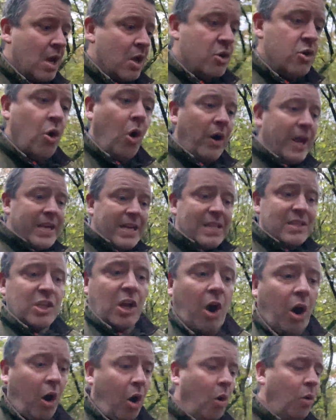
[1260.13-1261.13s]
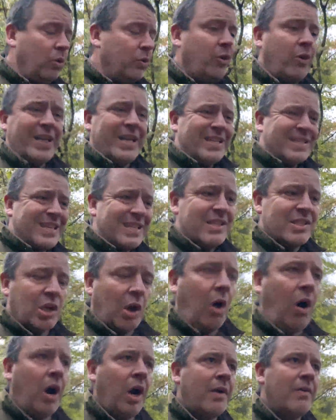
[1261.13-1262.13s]
Not in its whole, not in its
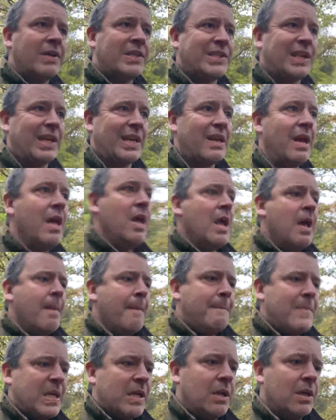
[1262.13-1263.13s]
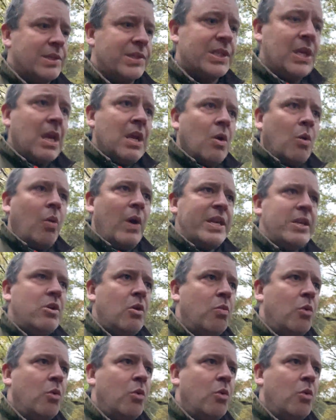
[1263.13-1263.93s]
entirety. Because when you're